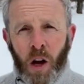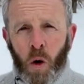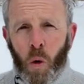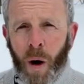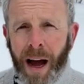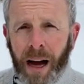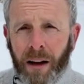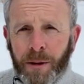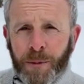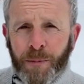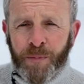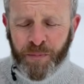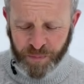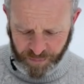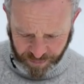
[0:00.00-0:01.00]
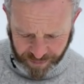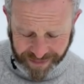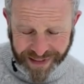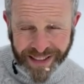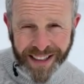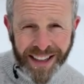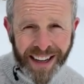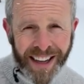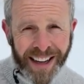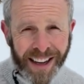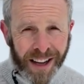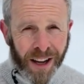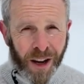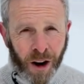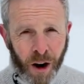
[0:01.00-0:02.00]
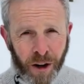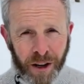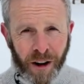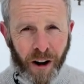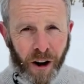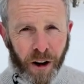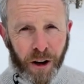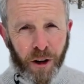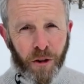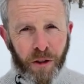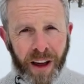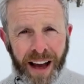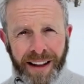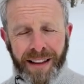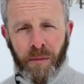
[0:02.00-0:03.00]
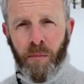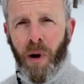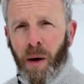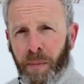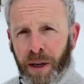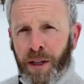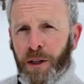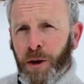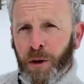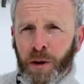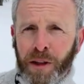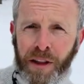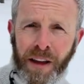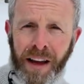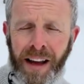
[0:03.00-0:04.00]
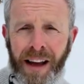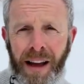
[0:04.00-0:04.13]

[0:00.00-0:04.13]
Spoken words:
Well, hard to argue that the puppy tooth